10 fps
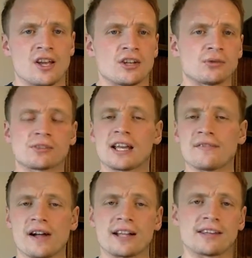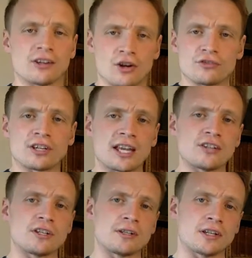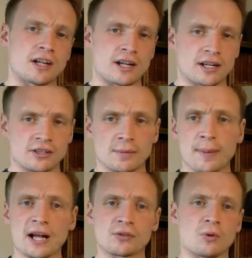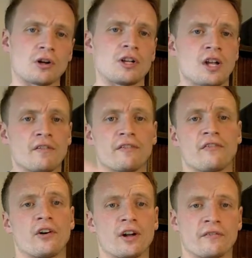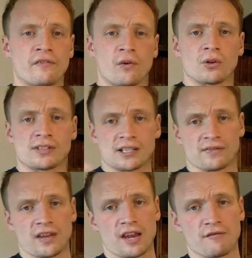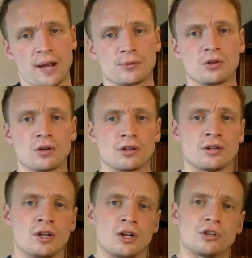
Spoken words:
So instead of adding 100 kg to the back squat for 4 sets of 8 reps, you can